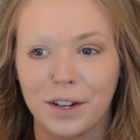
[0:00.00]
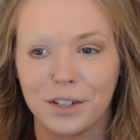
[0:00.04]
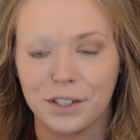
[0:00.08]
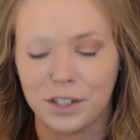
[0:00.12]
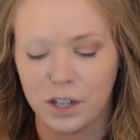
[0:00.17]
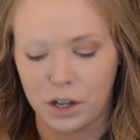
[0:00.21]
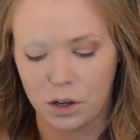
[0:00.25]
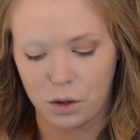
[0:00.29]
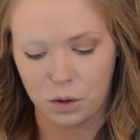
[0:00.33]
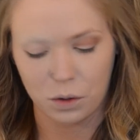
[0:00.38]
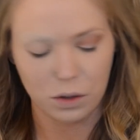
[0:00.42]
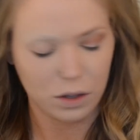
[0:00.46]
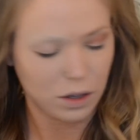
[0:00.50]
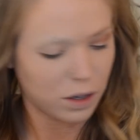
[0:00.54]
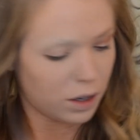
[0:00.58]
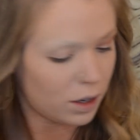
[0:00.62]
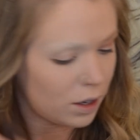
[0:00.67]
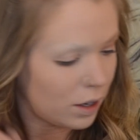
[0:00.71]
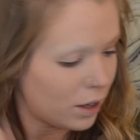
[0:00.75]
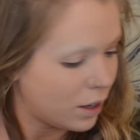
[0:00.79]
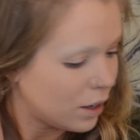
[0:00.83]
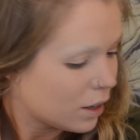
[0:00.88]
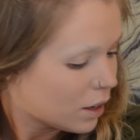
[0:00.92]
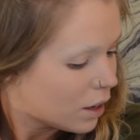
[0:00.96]
So
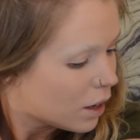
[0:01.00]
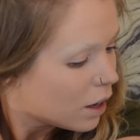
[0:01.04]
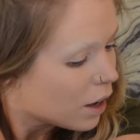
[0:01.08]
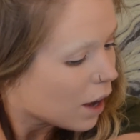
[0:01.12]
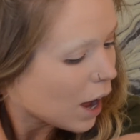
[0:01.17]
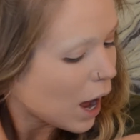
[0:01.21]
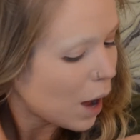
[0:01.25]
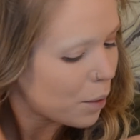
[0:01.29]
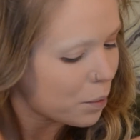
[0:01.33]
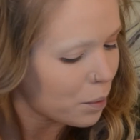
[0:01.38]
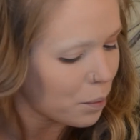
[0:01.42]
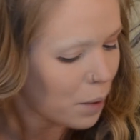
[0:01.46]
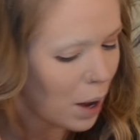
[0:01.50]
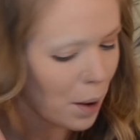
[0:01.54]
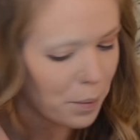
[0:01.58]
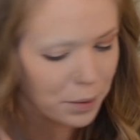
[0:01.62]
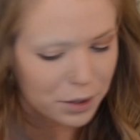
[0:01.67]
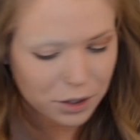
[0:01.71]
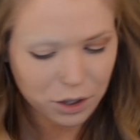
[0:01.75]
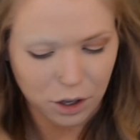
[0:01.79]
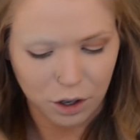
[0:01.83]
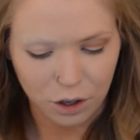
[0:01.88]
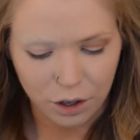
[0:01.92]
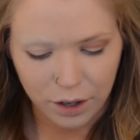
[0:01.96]
I'm a
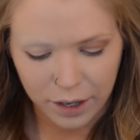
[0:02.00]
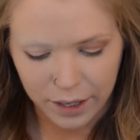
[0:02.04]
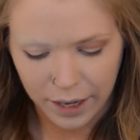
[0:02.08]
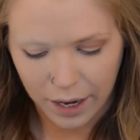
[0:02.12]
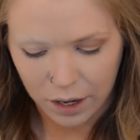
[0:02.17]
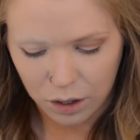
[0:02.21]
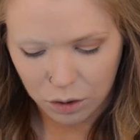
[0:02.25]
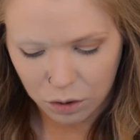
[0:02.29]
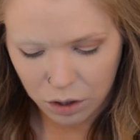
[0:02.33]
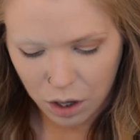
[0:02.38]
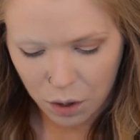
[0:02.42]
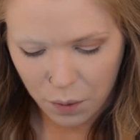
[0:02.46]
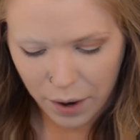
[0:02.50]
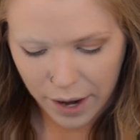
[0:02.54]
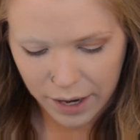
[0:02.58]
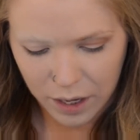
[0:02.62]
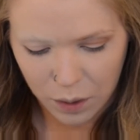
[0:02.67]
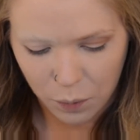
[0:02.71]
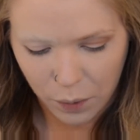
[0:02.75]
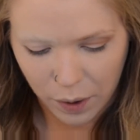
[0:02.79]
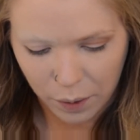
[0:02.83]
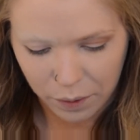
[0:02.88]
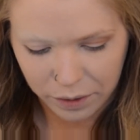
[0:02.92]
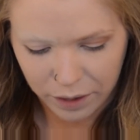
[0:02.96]
mama's girl and I don't go
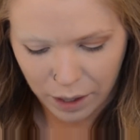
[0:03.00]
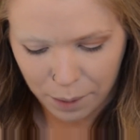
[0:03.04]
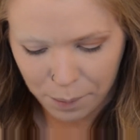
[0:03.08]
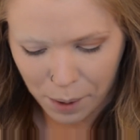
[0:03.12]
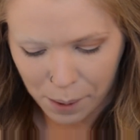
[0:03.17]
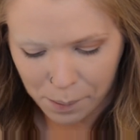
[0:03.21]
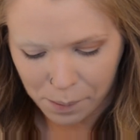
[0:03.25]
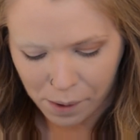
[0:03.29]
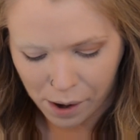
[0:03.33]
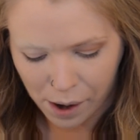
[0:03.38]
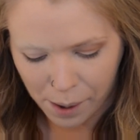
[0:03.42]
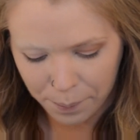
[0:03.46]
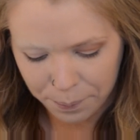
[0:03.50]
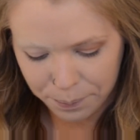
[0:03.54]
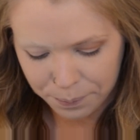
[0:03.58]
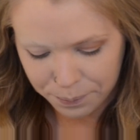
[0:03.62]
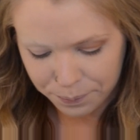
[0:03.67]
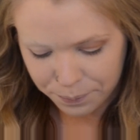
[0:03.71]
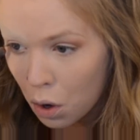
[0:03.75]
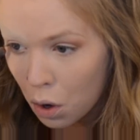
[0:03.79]
anywhere without my mom.